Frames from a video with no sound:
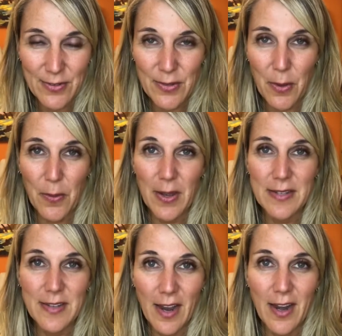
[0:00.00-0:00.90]
So a
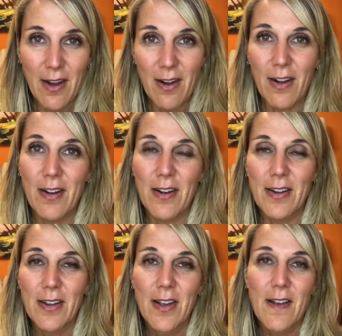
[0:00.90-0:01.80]

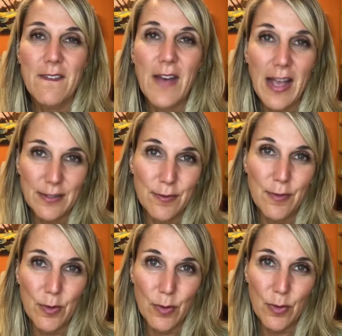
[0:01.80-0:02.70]
diehard fast
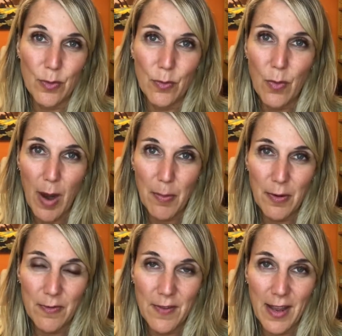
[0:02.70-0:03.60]
food
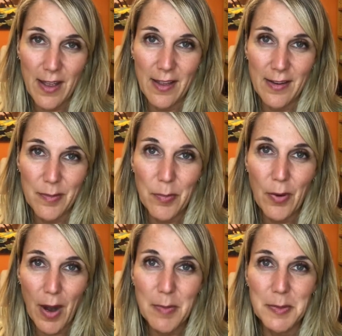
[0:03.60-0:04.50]
Whopper fan
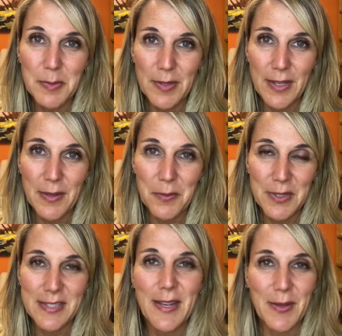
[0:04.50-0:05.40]
probably
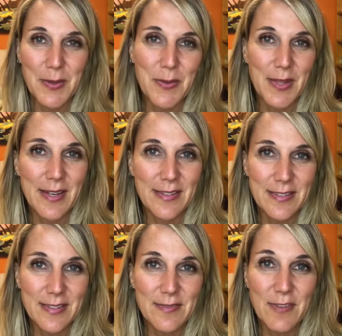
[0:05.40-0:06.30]
would tell you that
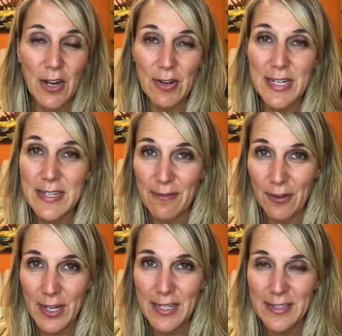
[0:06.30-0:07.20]
it's very
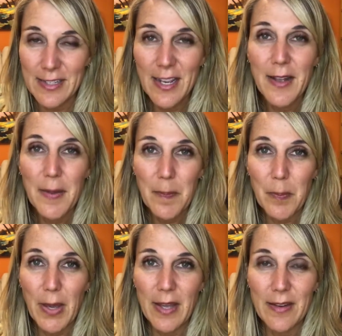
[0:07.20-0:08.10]
different.
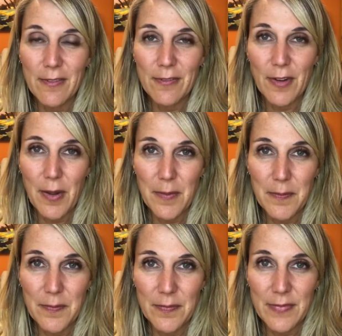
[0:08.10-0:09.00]
But
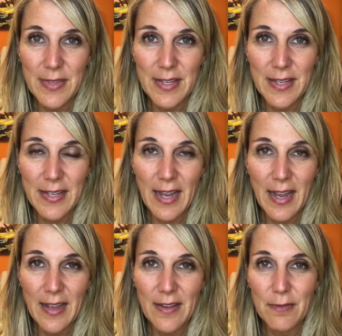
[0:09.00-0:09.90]
from the
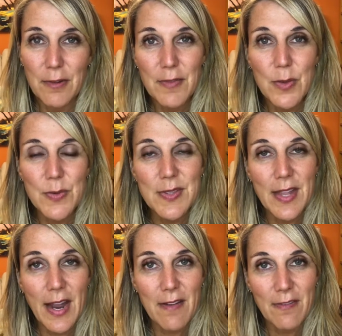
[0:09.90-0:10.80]
reviews
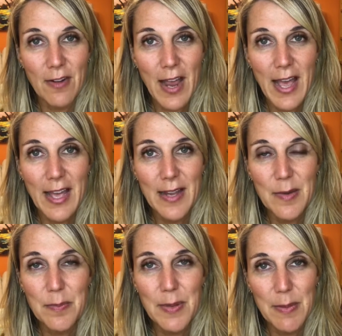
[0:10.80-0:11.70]
that I've read,
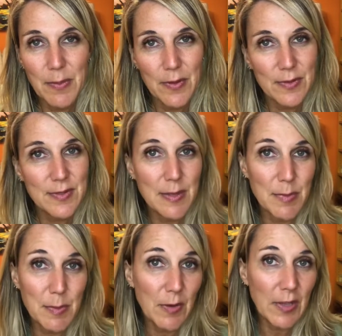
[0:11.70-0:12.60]
people seem
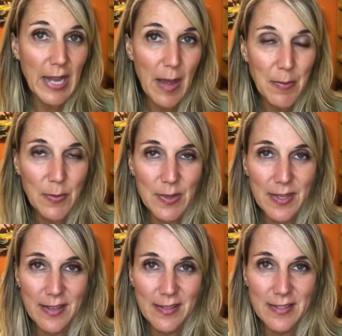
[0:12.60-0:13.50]
to be really happy with
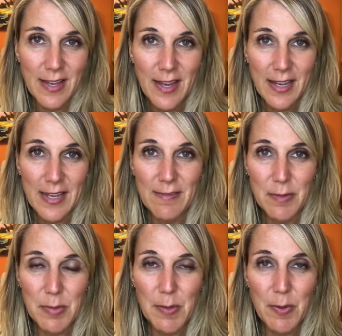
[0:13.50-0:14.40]
this.
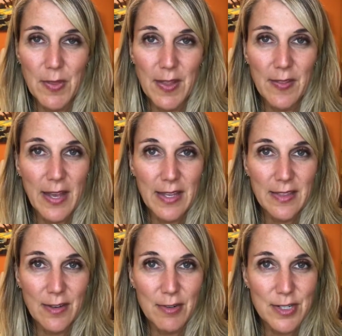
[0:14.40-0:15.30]
Even people that like
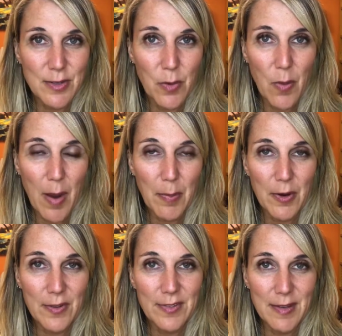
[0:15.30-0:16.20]
the original
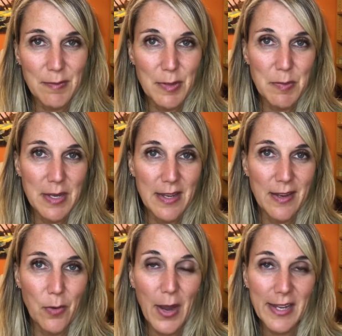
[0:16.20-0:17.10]
Whopper seem to be
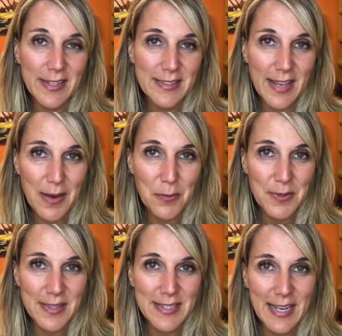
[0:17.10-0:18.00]
quite content
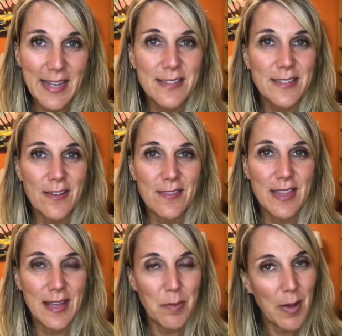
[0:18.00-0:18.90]
with the taste of
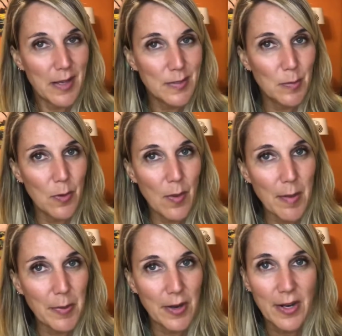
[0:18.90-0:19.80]
the Impossible
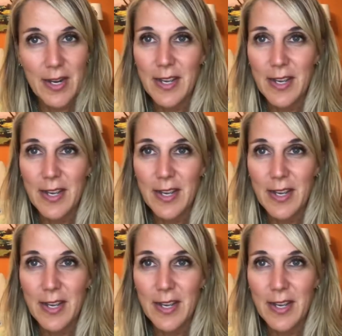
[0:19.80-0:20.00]
Whopper.